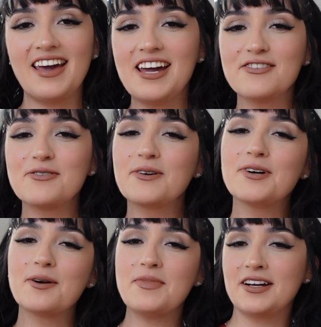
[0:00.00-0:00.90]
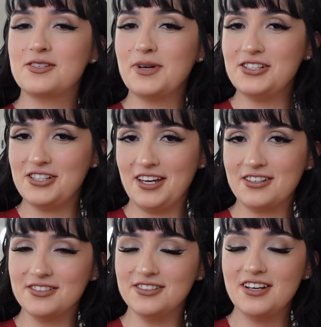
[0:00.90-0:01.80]
Hey everyone, welcome back to my
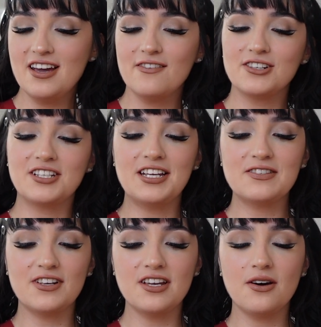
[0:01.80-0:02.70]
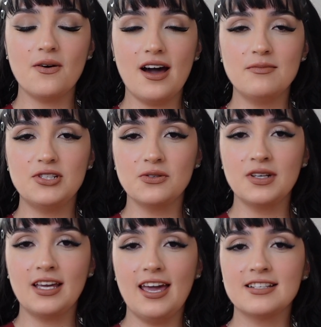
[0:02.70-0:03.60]
channel. For today's video, I'm
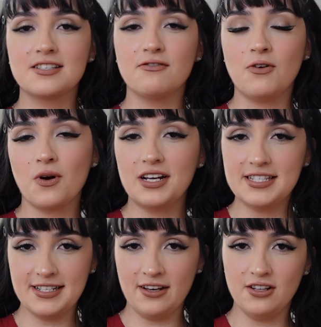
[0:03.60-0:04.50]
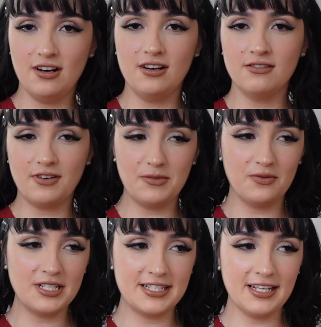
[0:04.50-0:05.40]
doing a Sephora sale haul from the
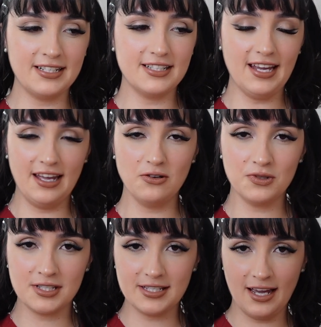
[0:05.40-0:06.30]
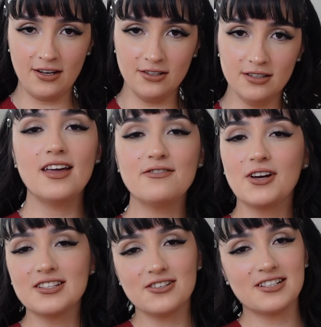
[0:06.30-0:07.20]
recent annual sale. If you
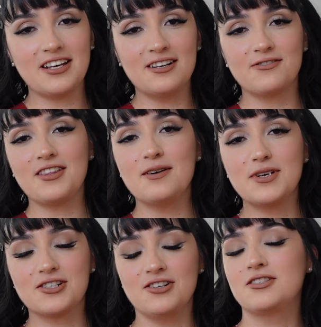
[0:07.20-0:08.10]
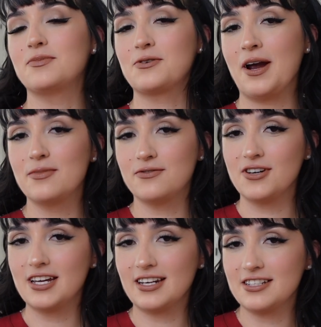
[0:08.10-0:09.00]
guys are excited for that, make sure you subscribe
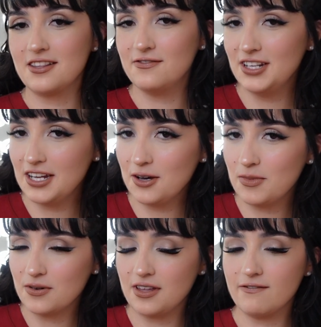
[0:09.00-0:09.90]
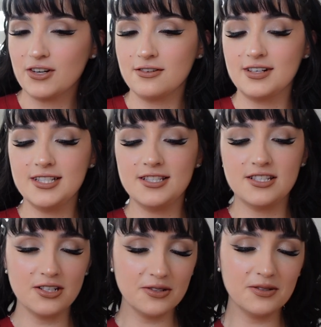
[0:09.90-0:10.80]
before you get into the video, but without further
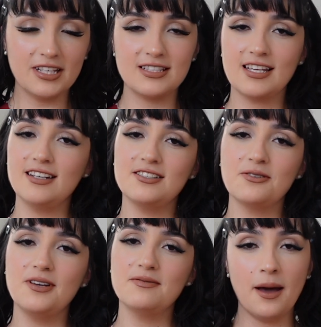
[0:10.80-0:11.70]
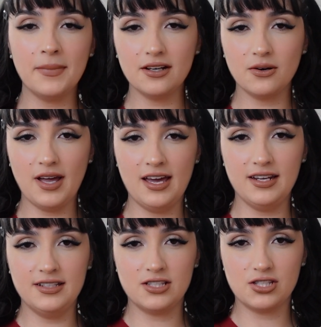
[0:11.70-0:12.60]
ado, let's get into it. I'm gonna go ahead
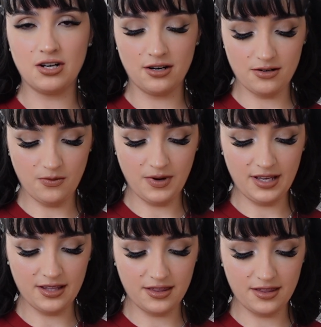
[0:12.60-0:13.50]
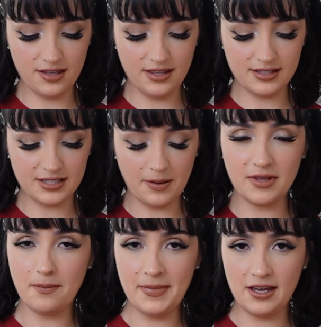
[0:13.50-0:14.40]
and start with some of
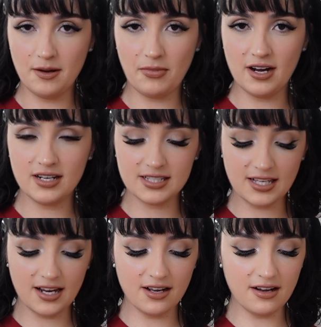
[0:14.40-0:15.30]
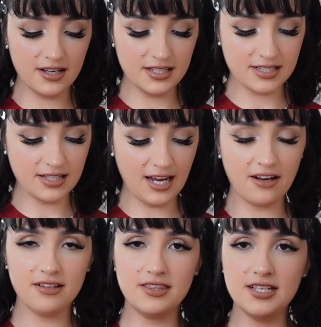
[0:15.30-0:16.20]
the makeup products that I got. I
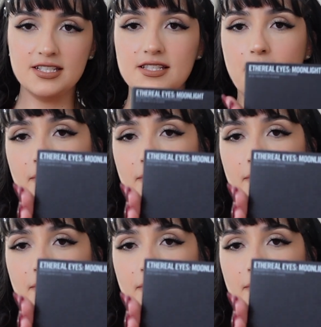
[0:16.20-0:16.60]
got this